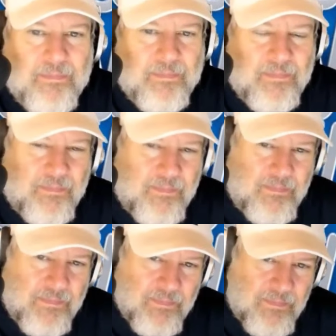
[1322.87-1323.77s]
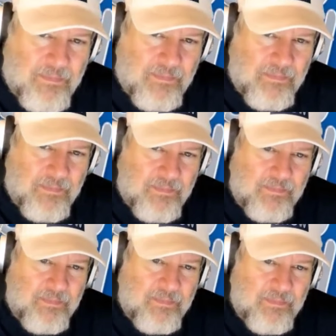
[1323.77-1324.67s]

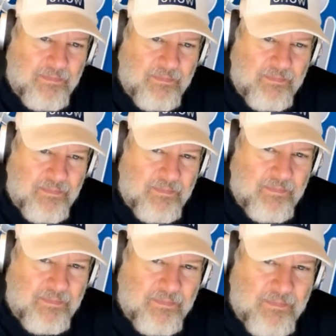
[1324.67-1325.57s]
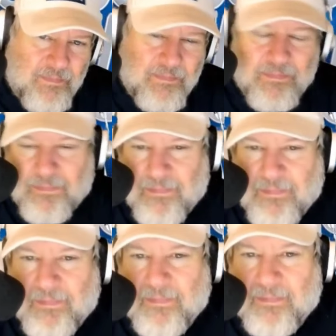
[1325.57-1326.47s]

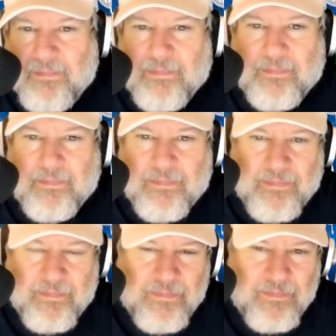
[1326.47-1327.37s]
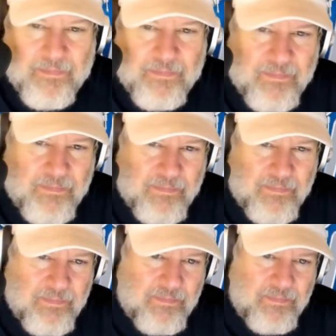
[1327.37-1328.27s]

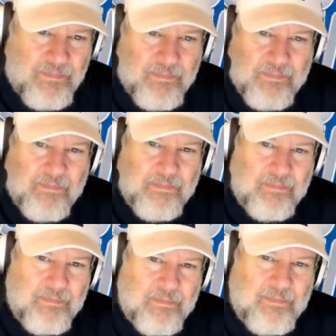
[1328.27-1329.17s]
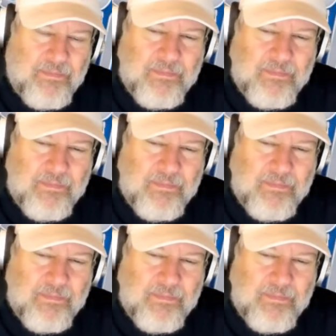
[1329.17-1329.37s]
No words are spoken by the person on screen.